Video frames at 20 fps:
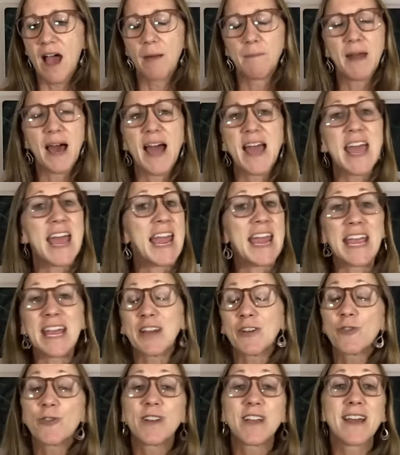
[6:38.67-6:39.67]
I'm not
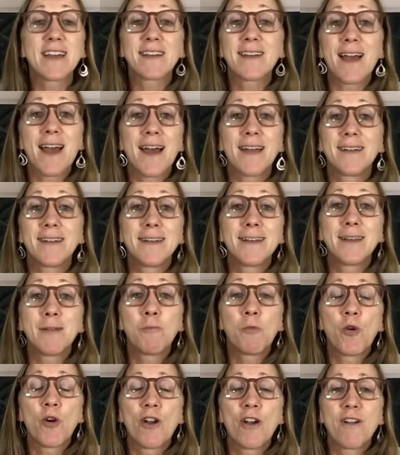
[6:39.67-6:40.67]
angry at God
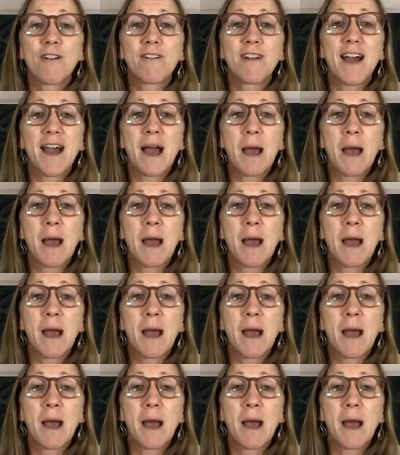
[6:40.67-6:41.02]
anymore.